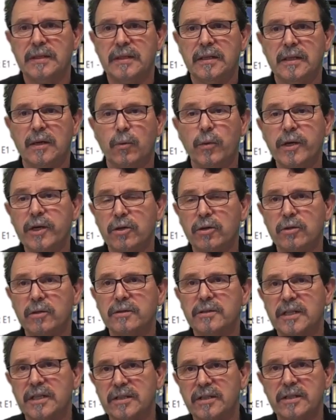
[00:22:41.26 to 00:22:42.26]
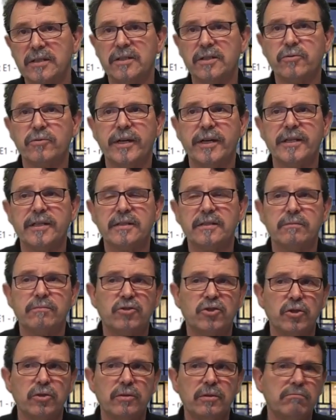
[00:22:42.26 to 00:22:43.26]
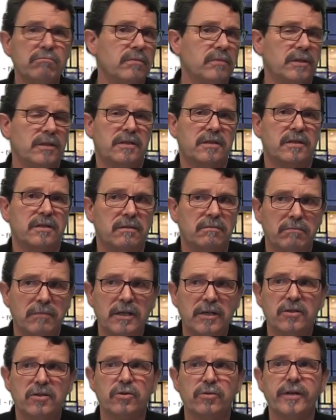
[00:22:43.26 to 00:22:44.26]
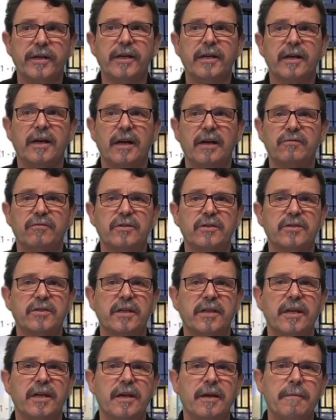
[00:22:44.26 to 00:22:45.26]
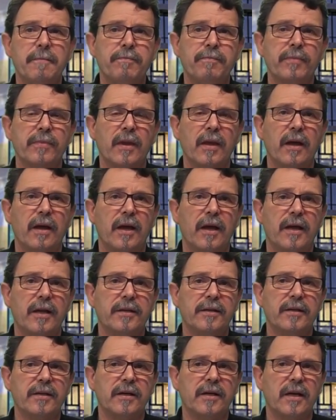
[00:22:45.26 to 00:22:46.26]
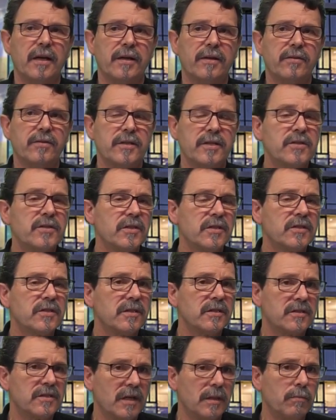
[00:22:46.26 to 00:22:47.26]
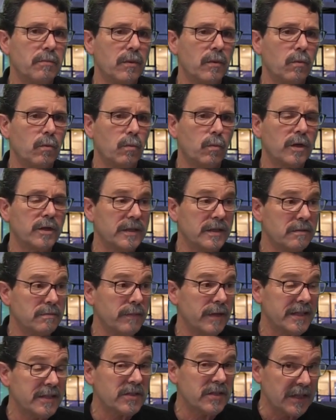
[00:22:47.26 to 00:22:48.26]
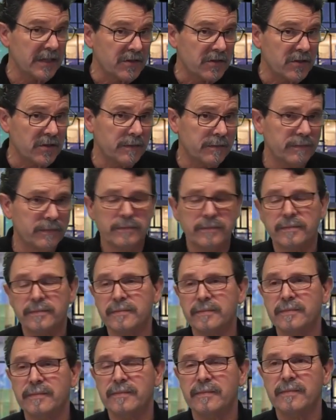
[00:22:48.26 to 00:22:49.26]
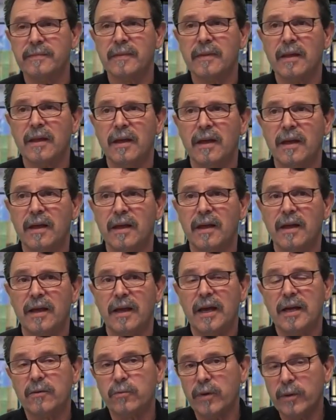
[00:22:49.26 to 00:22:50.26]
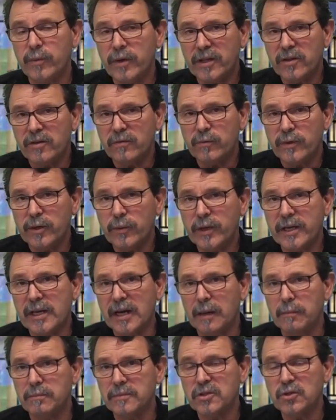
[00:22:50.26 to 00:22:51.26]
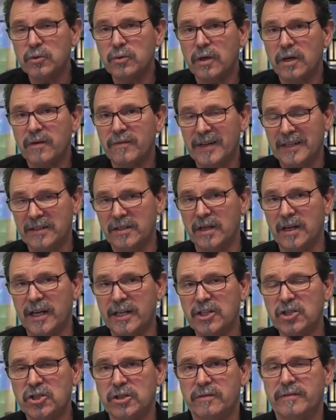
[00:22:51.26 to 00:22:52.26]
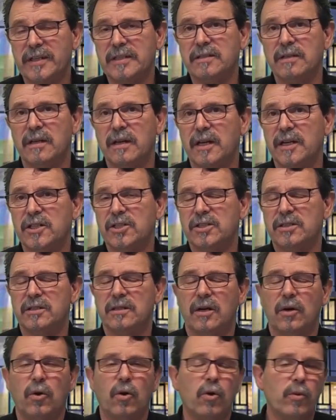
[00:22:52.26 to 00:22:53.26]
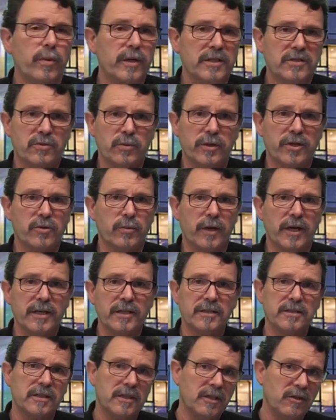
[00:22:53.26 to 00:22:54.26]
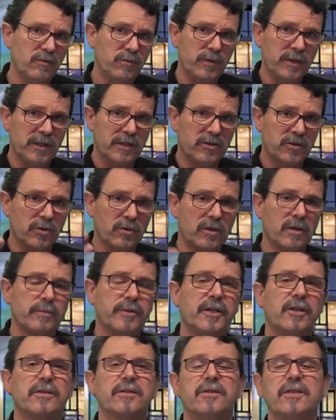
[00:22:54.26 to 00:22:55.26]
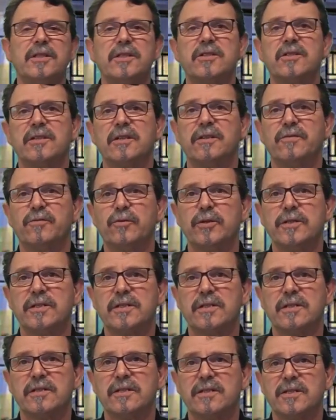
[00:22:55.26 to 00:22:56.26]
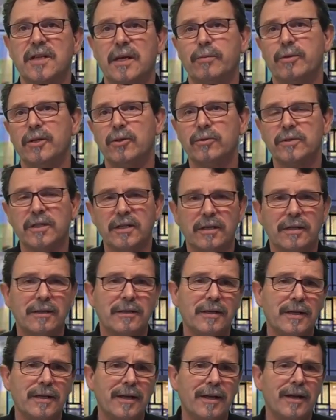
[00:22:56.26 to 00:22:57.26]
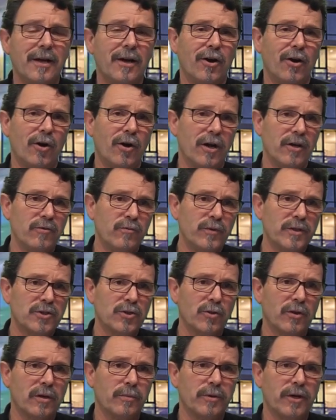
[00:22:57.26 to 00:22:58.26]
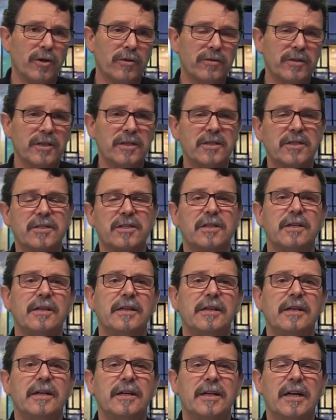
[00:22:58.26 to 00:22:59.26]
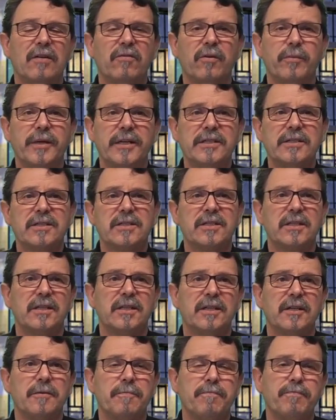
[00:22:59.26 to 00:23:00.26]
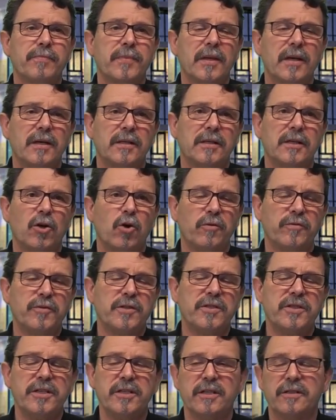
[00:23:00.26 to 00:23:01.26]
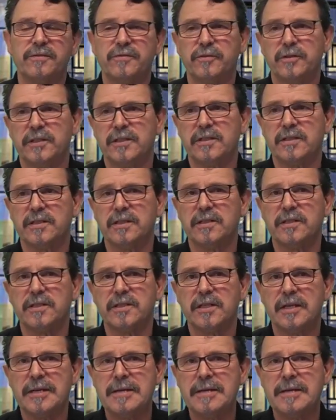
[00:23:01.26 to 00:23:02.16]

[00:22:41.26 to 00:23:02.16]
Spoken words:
Window contact integrated, sure, it's mandatory, I have to say. And this is what does make sense. And when we come to a ventilation always required. If we talk about this, for instance, Theben hotel, or if we talk about this government office here, for instance,